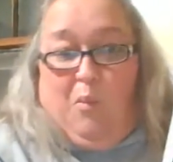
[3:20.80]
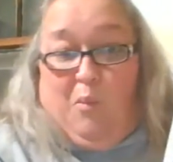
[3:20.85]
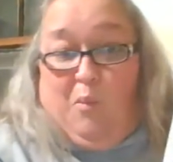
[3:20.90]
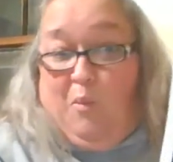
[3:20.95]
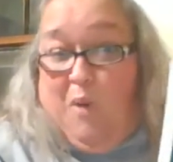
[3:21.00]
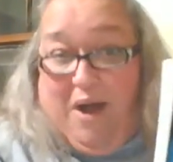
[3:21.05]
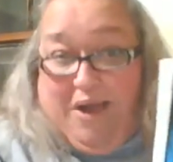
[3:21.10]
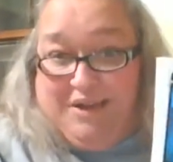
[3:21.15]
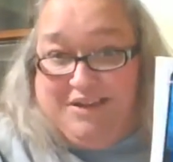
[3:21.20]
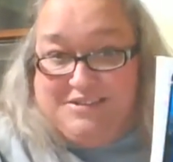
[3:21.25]

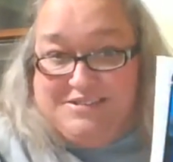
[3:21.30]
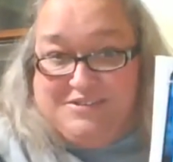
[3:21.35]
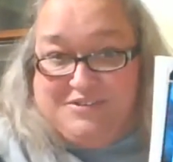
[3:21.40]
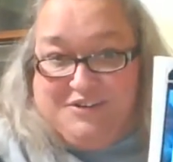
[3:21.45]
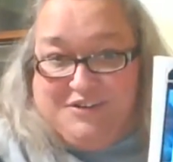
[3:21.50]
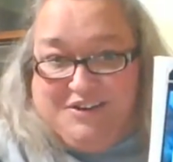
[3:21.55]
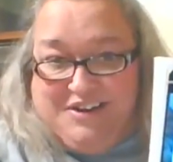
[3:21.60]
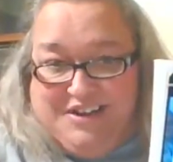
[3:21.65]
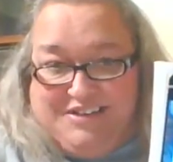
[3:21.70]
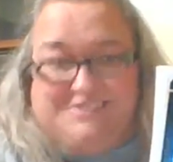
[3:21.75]
Why is
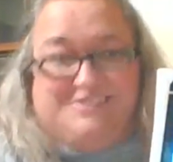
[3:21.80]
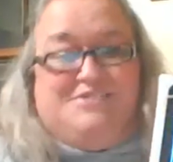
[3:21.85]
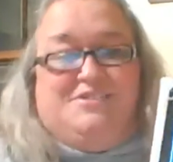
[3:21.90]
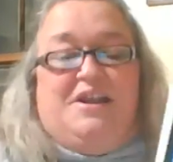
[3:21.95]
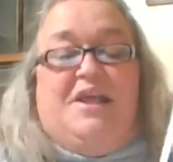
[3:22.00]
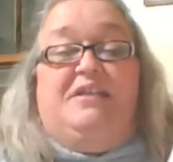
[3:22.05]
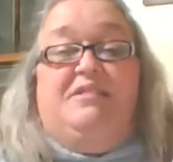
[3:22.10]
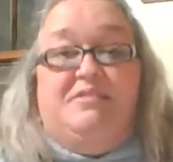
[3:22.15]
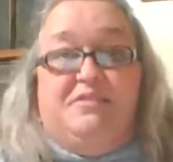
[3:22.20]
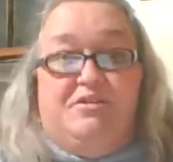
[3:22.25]
for
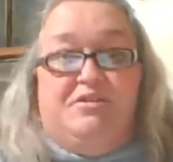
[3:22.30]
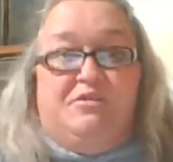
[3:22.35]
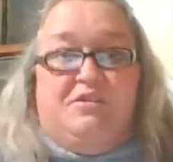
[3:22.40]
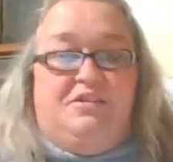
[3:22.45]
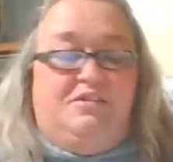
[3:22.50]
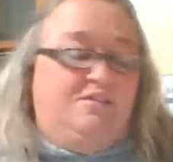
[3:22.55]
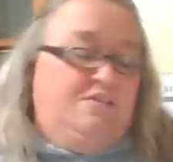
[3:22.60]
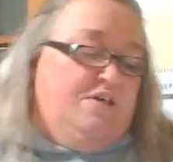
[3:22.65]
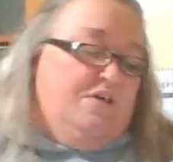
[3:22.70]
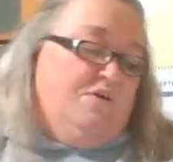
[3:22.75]
yesterday? Literally,
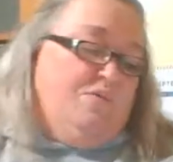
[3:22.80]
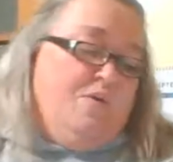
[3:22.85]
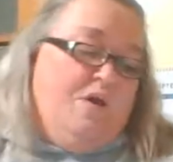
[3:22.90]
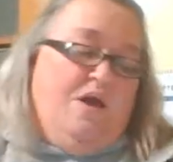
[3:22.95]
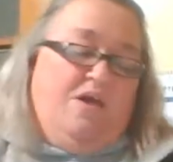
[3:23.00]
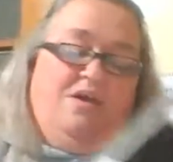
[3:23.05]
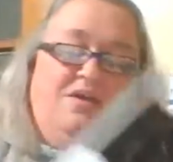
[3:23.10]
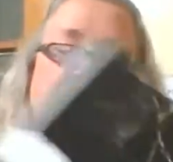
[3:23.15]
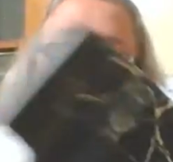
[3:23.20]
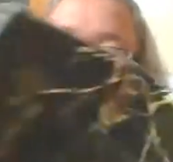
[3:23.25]
the letter
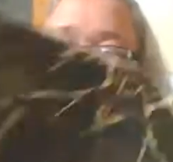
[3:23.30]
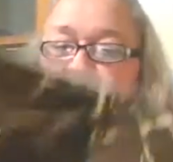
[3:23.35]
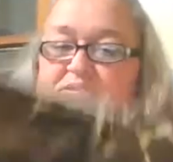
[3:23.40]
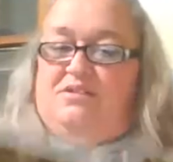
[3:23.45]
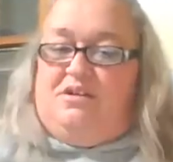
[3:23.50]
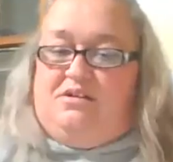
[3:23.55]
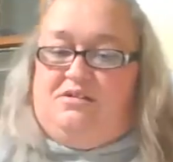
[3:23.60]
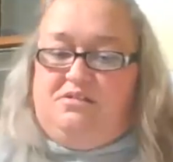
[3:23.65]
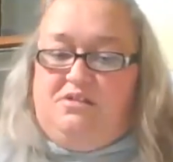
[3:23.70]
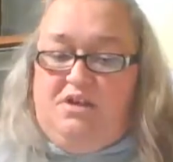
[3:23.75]
Y is in the
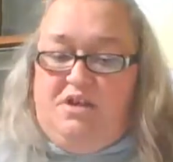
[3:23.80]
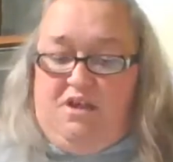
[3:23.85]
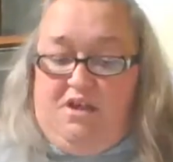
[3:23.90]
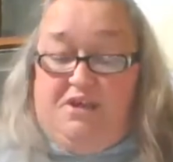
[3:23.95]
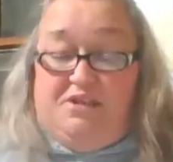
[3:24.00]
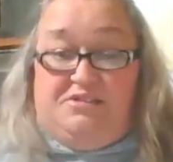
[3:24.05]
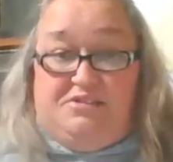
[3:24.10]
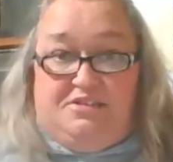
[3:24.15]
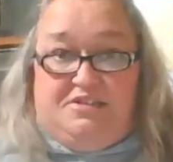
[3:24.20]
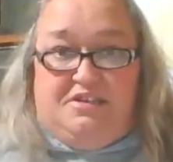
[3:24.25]
title.
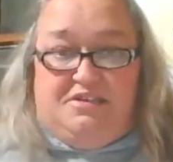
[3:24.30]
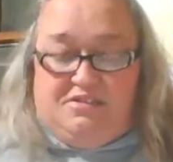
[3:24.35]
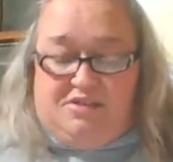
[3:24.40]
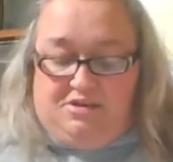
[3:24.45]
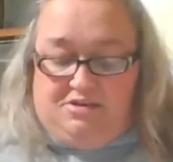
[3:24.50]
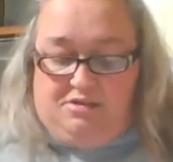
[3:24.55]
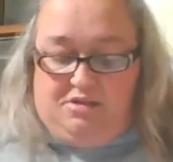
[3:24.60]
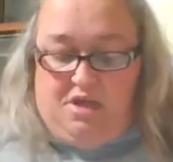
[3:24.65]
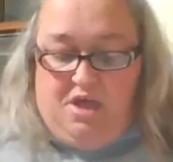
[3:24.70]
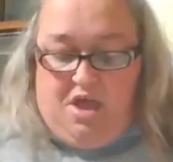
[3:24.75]
Is the
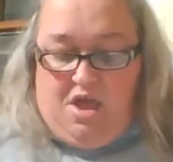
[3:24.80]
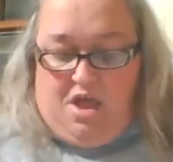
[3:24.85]
title.